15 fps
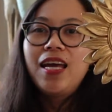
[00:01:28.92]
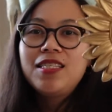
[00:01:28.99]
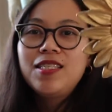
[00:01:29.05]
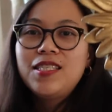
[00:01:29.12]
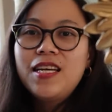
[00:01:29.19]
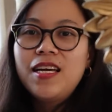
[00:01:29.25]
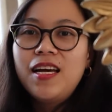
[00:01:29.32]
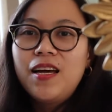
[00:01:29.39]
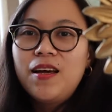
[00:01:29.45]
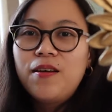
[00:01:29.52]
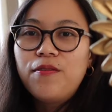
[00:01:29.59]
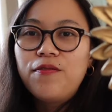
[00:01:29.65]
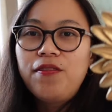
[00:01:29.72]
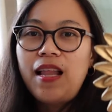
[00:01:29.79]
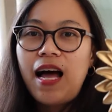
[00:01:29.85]
It's a
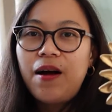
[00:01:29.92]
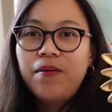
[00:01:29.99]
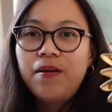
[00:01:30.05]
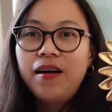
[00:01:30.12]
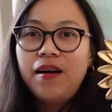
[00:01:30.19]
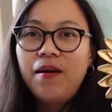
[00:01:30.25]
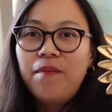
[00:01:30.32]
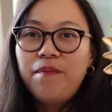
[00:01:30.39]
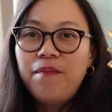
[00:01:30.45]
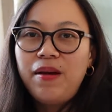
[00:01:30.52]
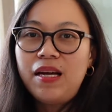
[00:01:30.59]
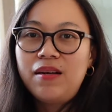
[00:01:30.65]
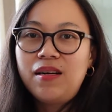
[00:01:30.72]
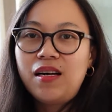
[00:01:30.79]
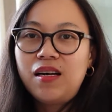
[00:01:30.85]
flower
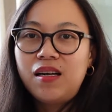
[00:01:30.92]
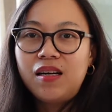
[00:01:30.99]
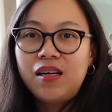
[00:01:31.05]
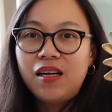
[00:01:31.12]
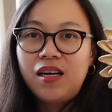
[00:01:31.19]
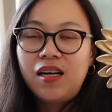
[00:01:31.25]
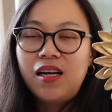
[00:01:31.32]
mirror,